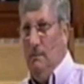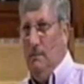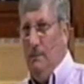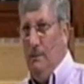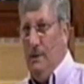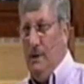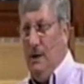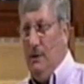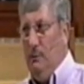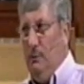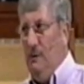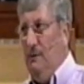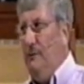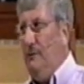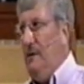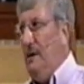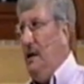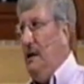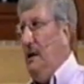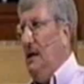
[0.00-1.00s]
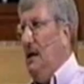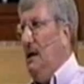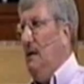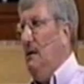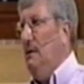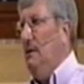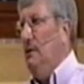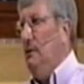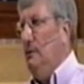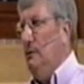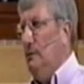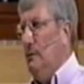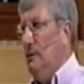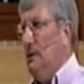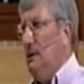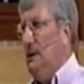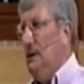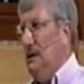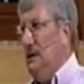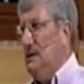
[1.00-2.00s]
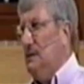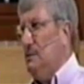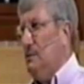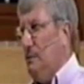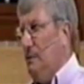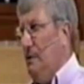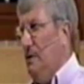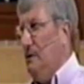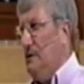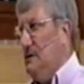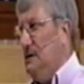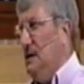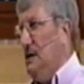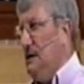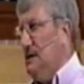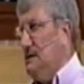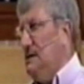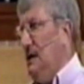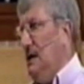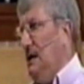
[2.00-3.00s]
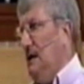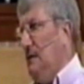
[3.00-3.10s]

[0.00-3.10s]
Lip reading: then we find out who really is prepared to take a stand.